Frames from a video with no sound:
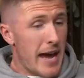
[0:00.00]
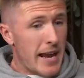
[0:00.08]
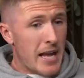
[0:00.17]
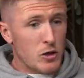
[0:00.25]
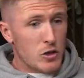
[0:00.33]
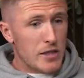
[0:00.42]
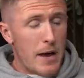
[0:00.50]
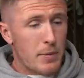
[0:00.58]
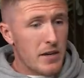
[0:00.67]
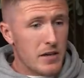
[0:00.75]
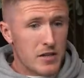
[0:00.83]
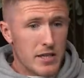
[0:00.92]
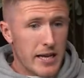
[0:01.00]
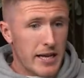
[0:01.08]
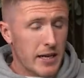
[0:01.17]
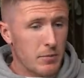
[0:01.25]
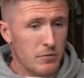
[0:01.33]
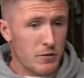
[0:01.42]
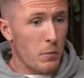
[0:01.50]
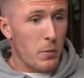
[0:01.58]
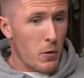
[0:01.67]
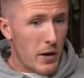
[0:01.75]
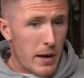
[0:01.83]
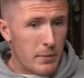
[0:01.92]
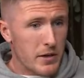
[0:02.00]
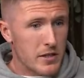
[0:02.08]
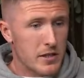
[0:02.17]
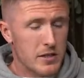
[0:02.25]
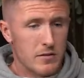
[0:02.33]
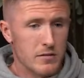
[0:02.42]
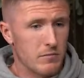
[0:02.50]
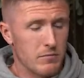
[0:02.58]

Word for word: Yeah, lad, just happiness, like football happiness,